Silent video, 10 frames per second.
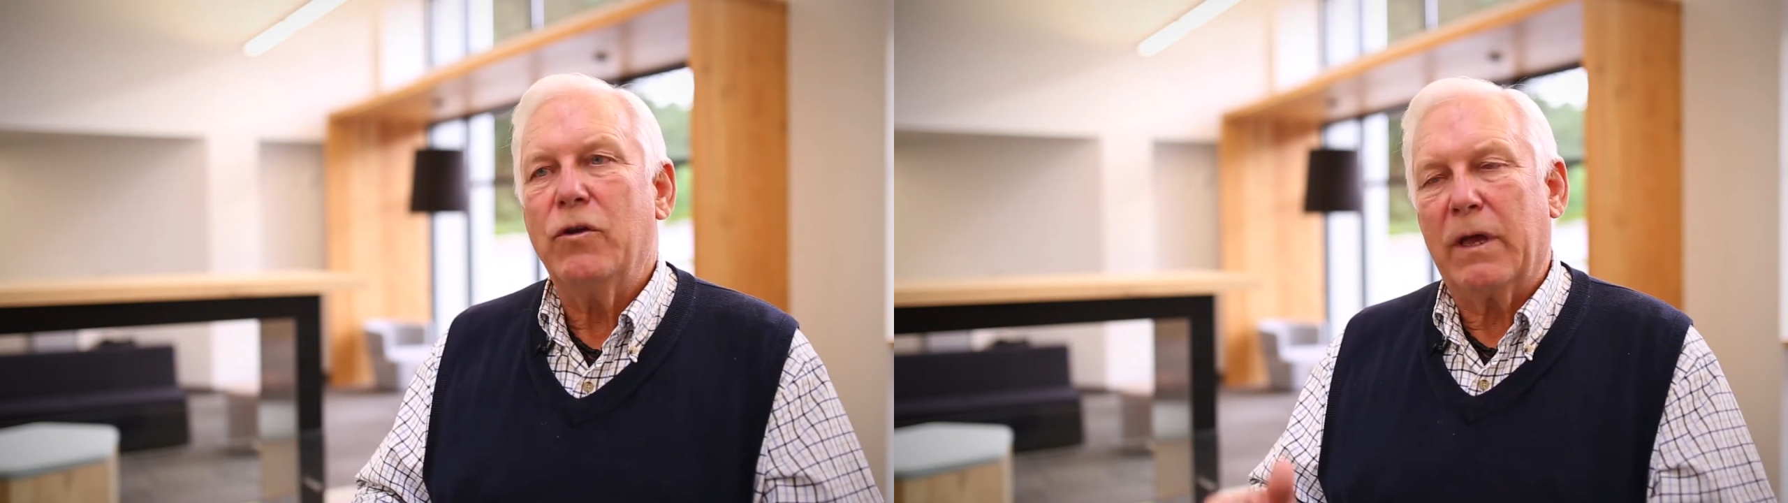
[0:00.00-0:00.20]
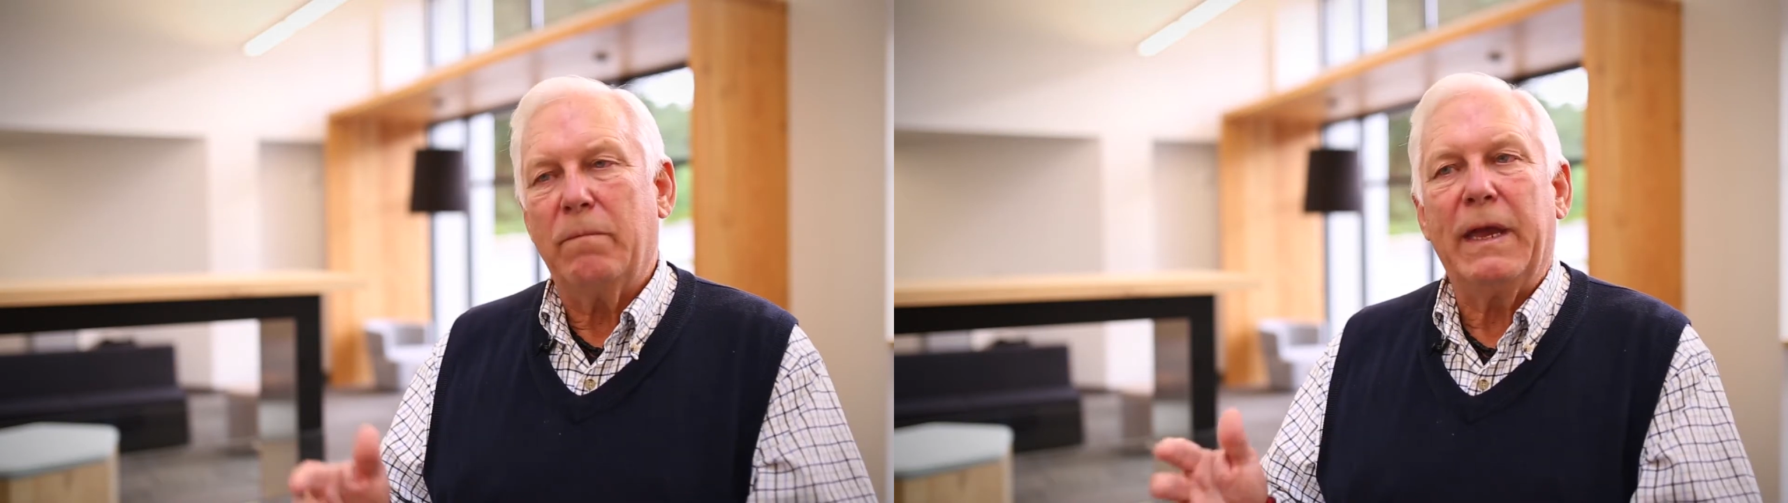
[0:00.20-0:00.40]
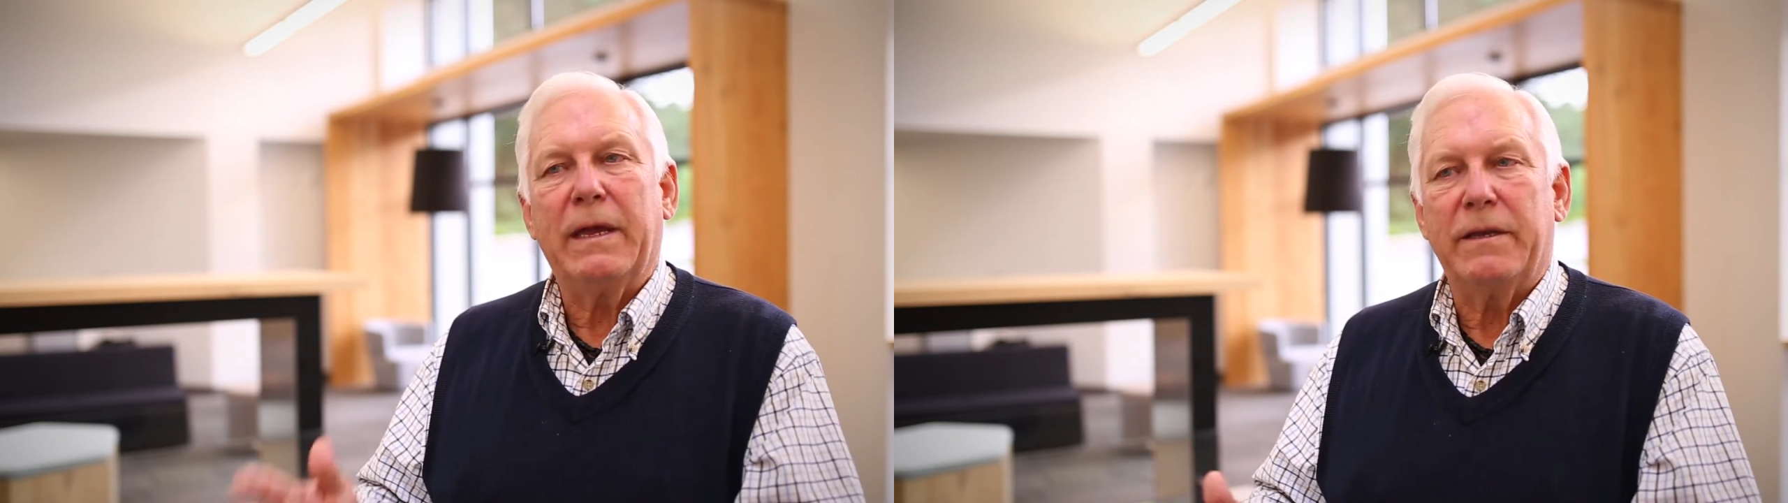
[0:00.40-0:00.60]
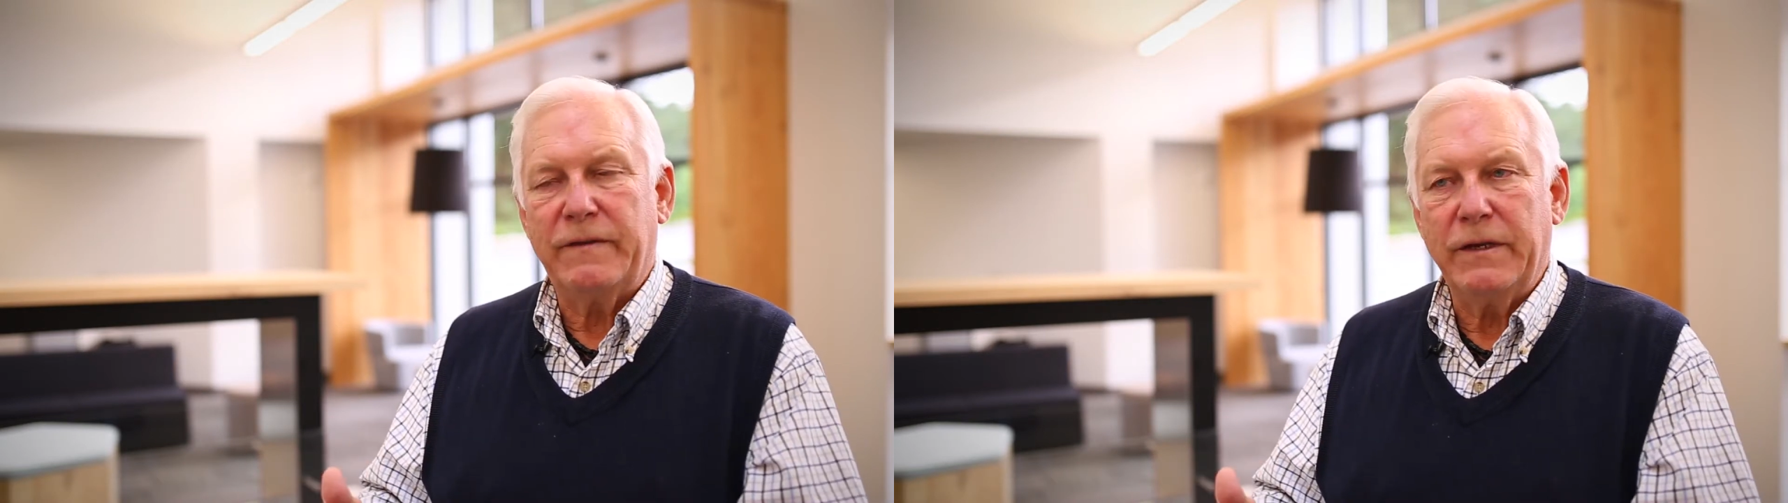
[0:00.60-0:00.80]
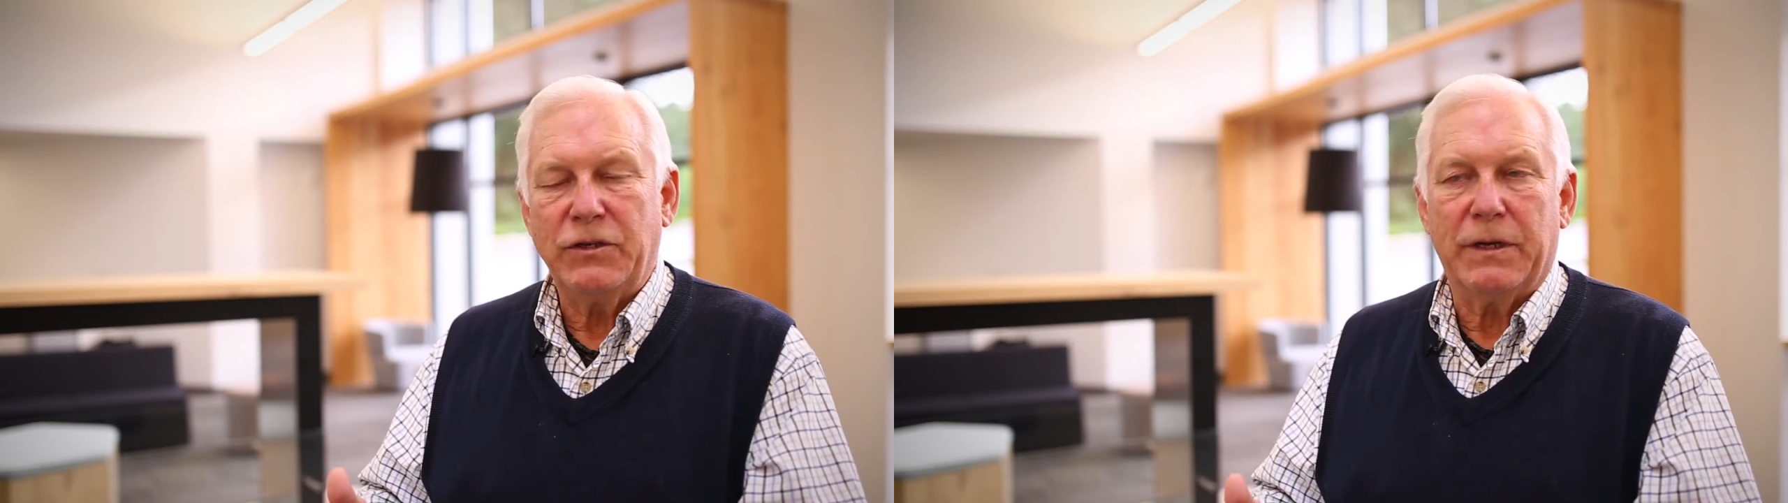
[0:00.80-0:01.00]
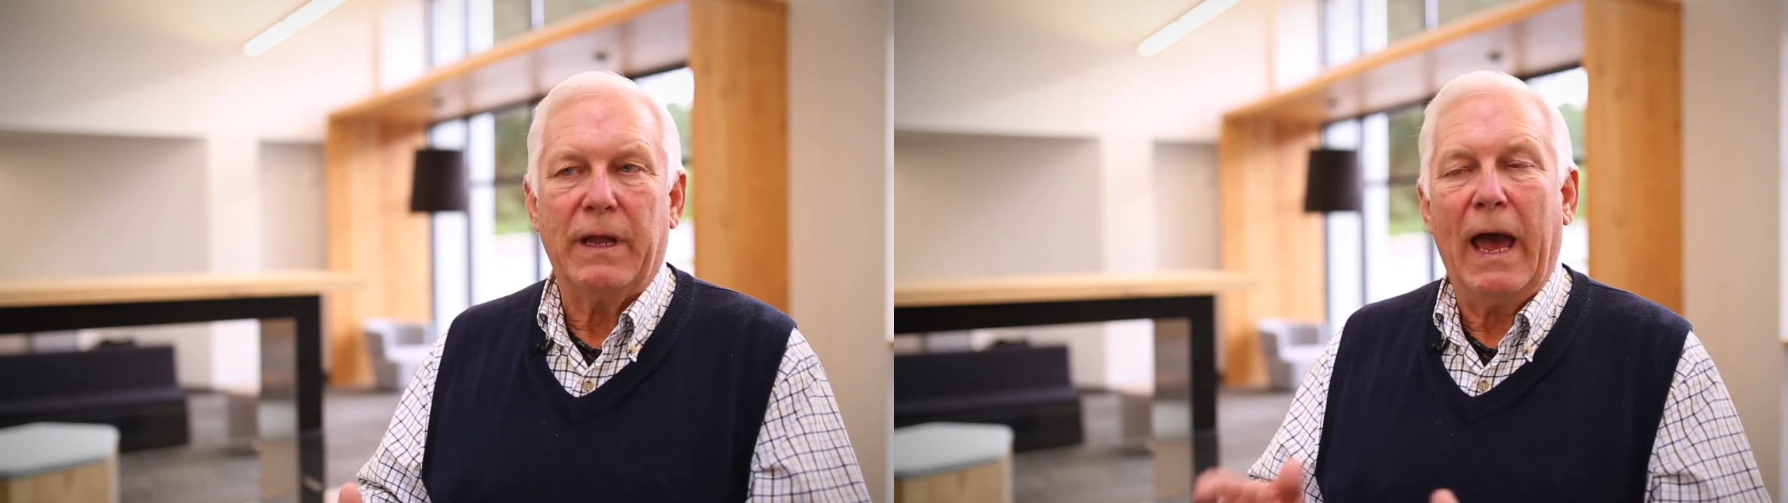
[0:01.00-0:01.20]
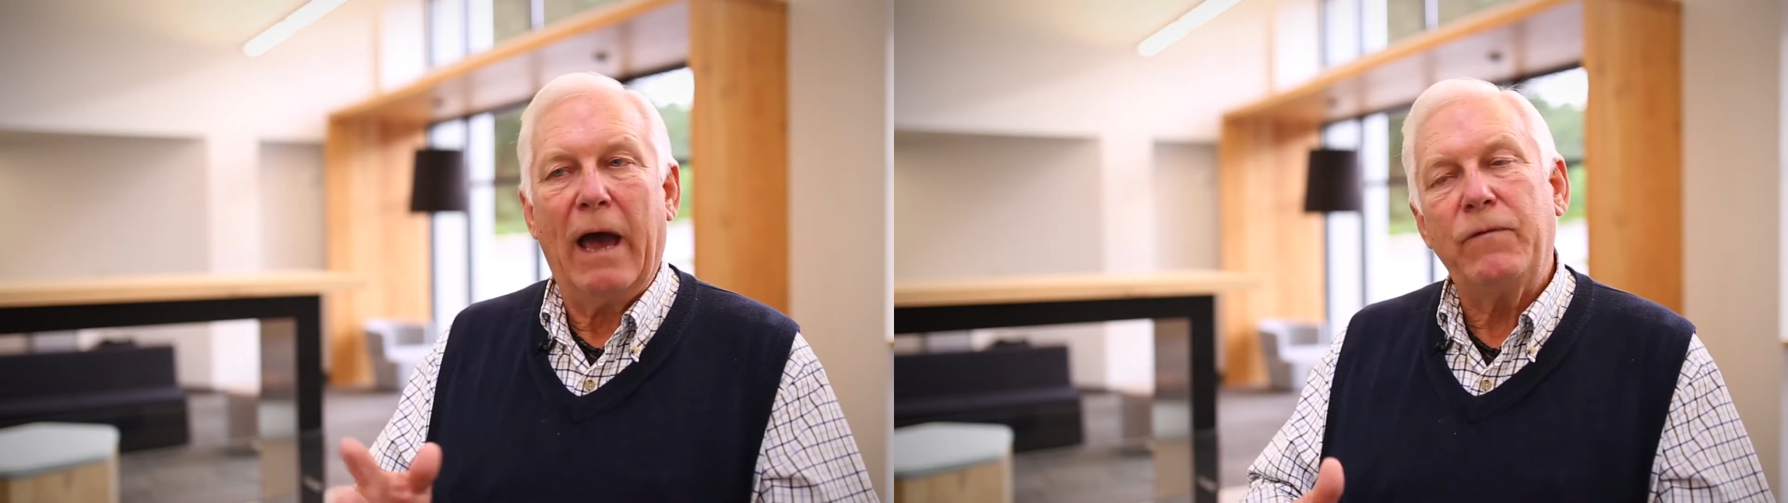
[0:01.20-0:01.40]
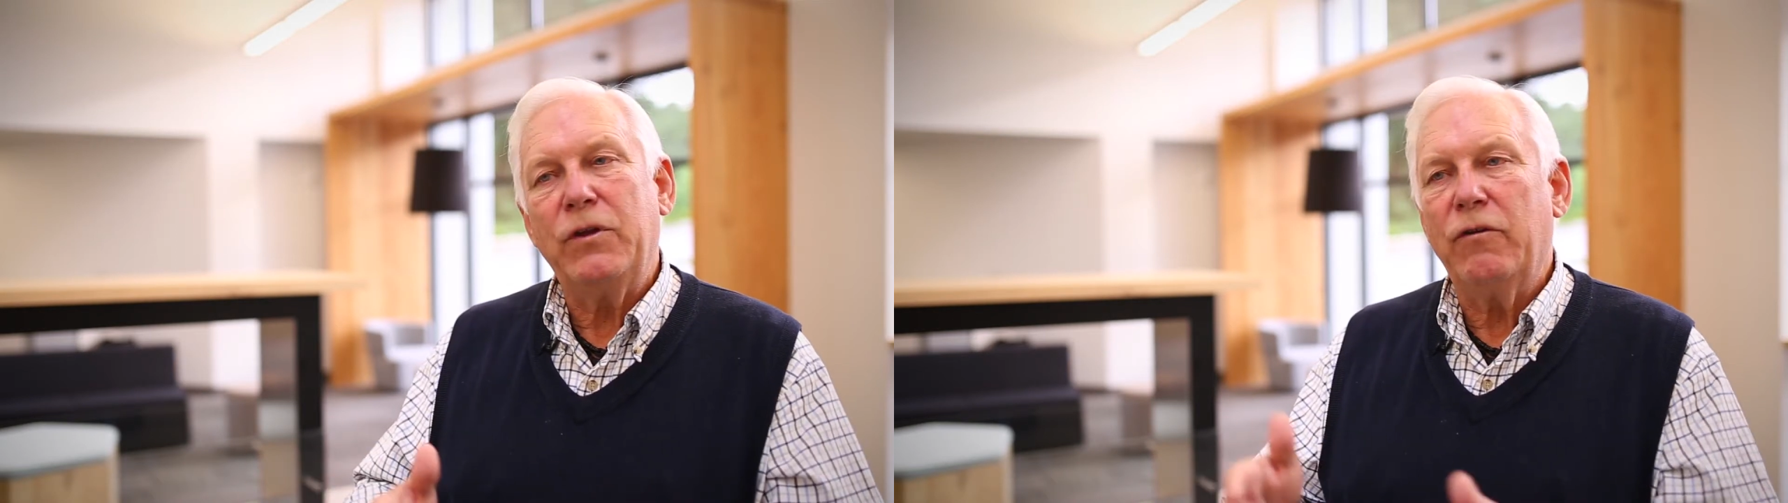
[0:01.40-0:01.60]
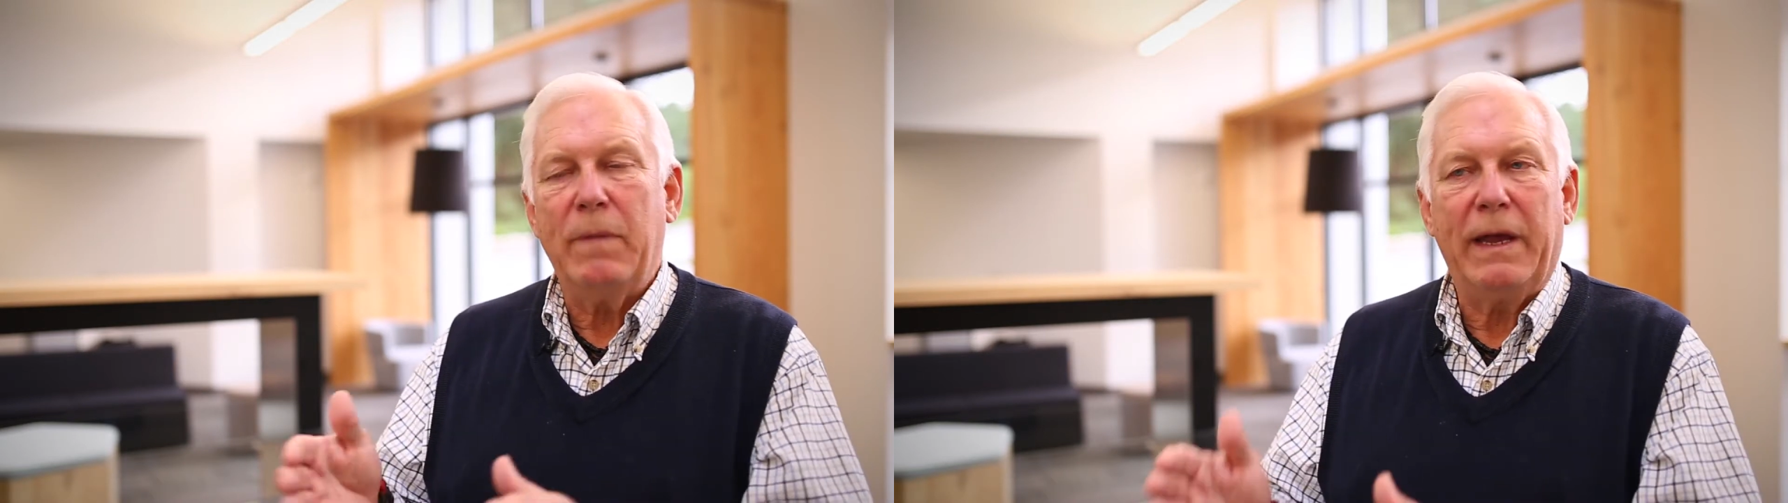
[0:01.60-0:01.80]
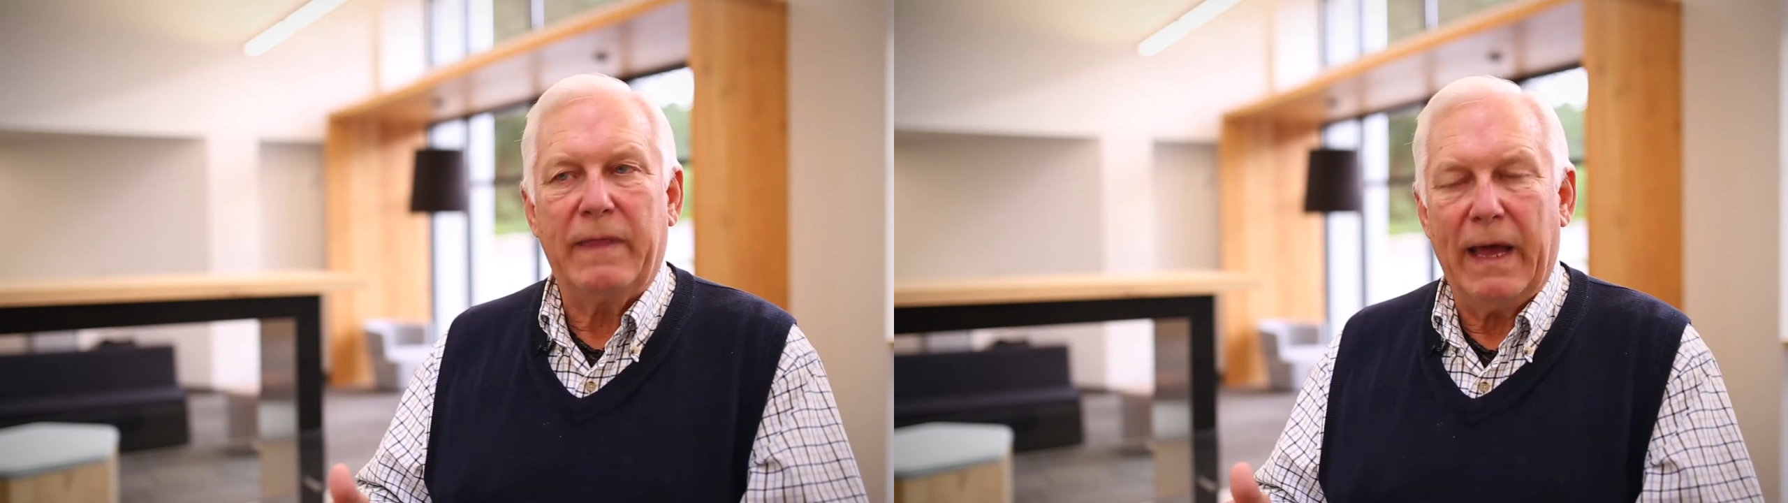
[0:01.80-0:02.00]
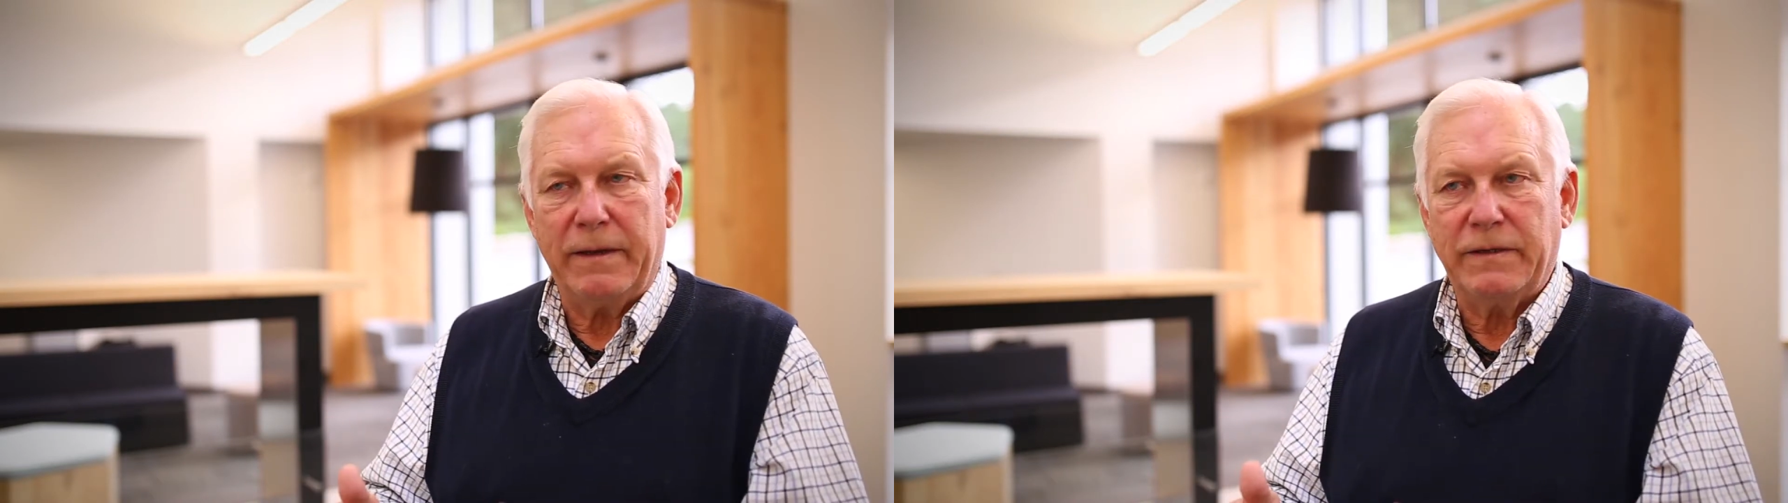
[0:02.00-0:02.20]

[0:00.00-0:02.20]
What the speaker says: you can make a decision. After you've made that